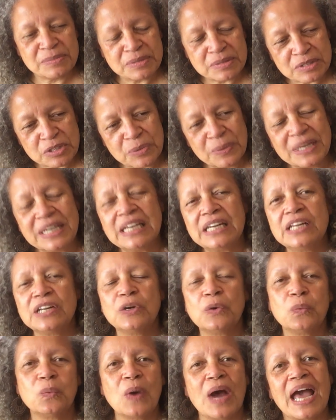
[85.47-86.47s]
doing it in
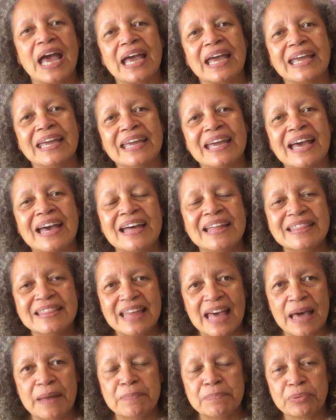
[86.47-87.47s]
a way
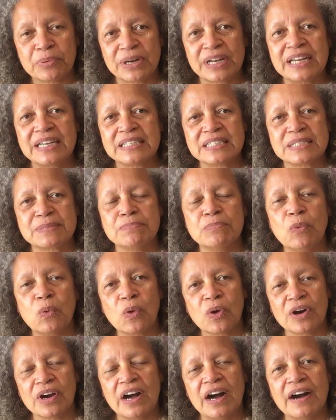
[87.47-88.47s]
that brings
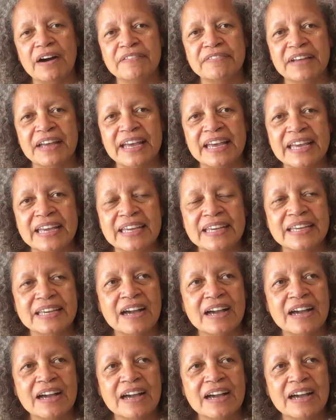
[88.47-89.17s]
more of a